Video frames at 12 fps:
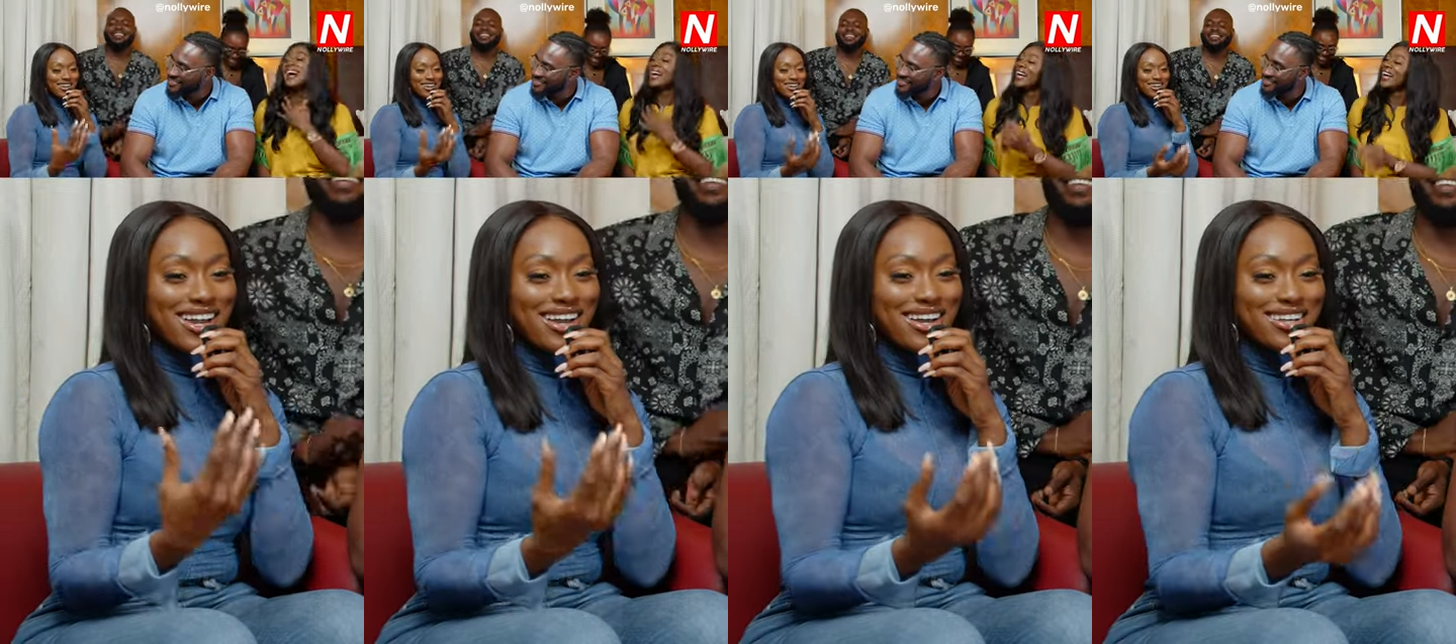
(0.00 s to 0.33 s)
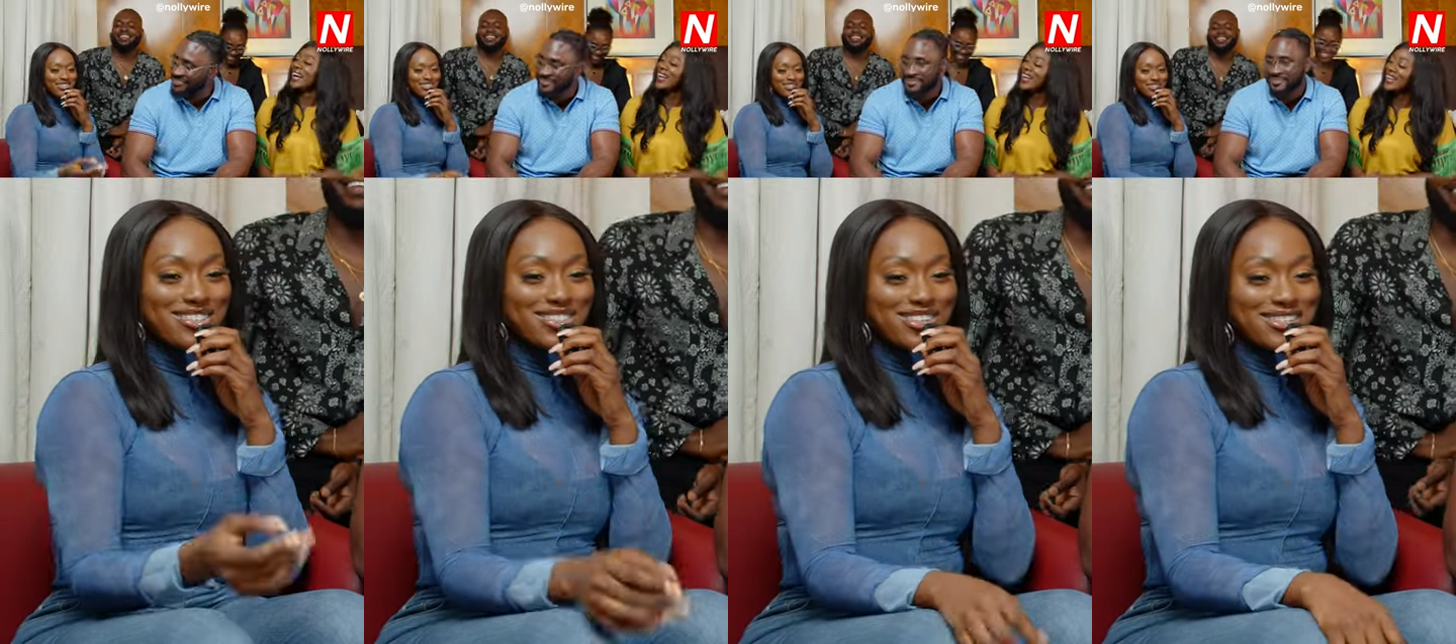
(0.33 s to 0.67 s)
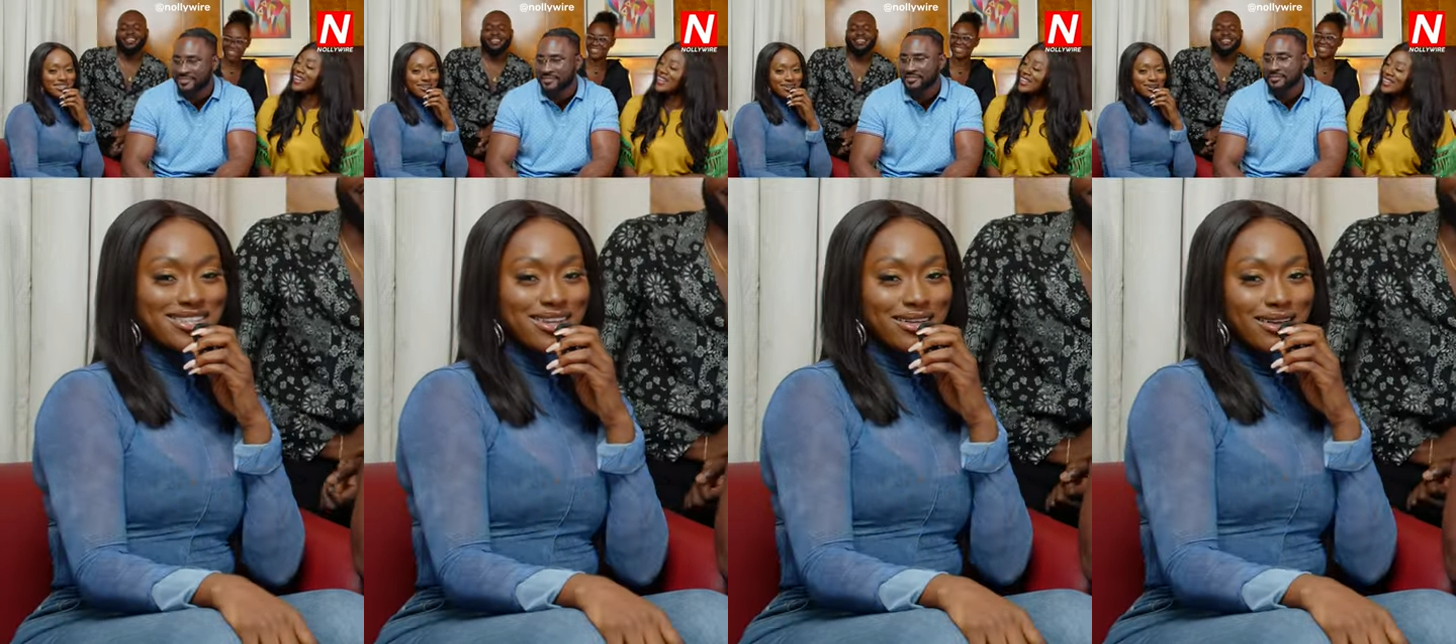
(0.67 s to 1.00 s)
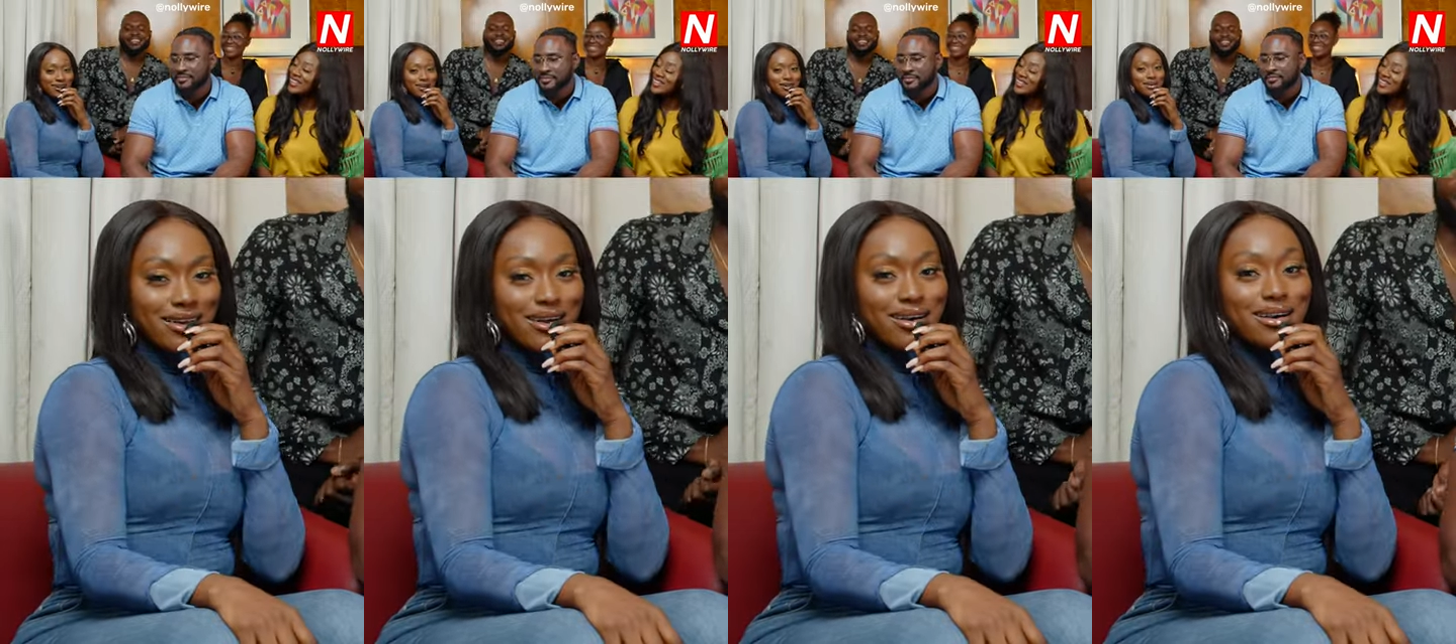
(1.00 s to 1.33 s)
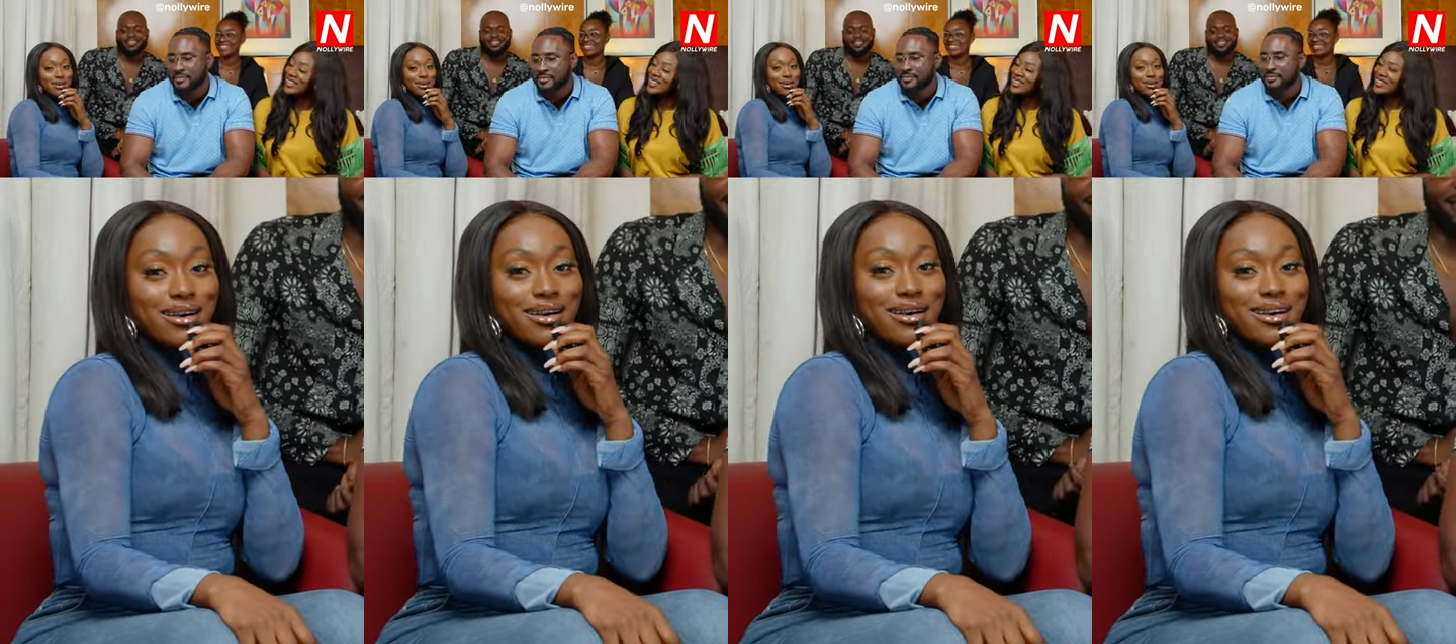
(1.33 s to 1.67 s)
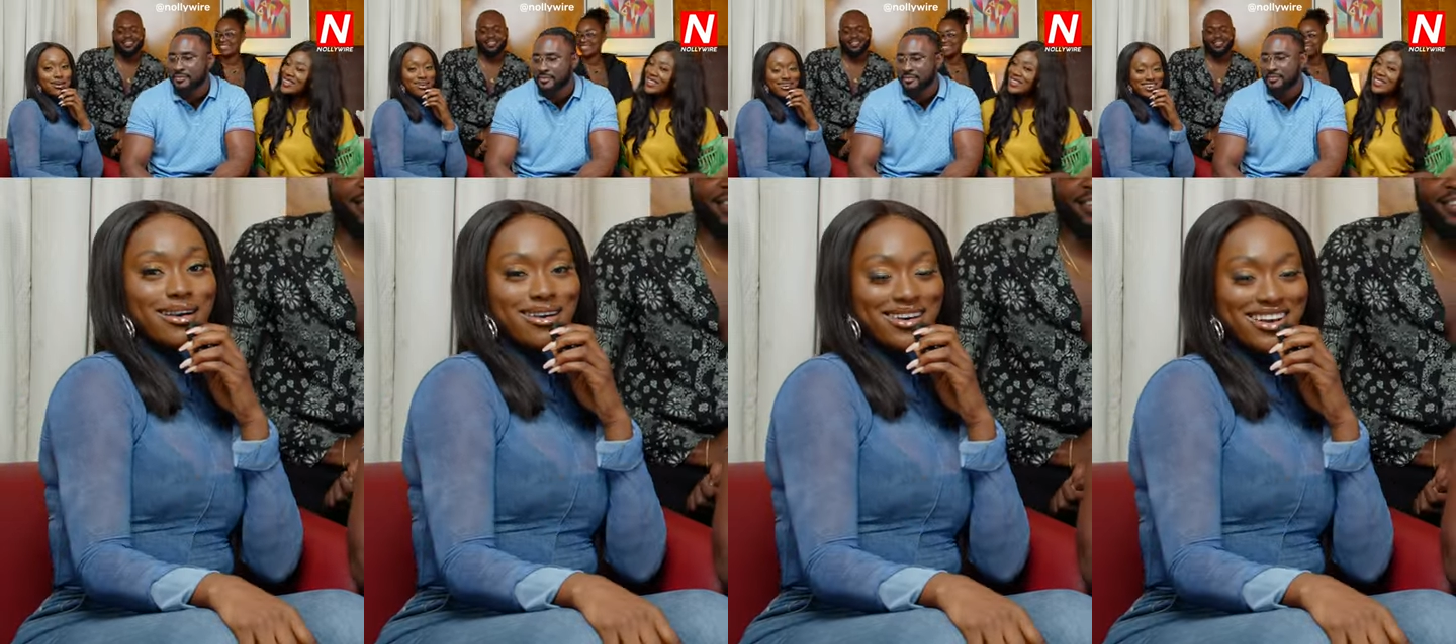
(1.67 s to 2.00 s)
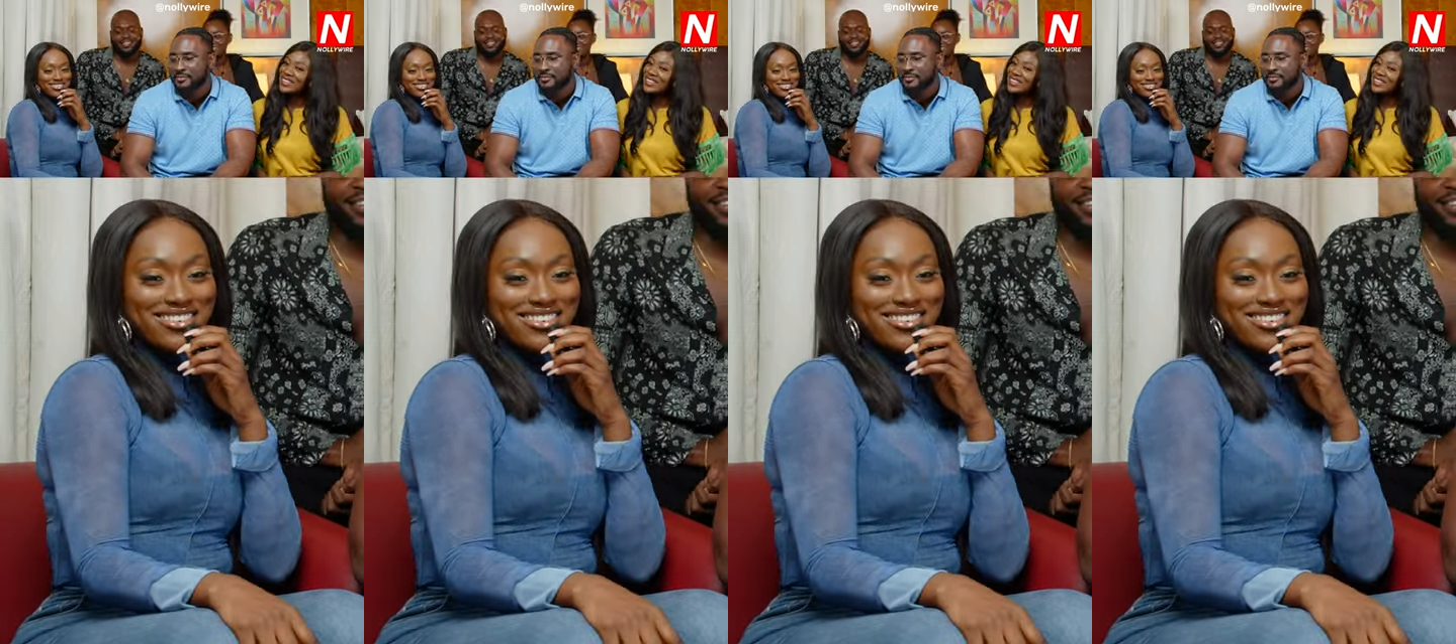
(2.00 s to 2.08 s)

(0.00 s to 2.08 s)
yeah, ha, just ha, ha, ha.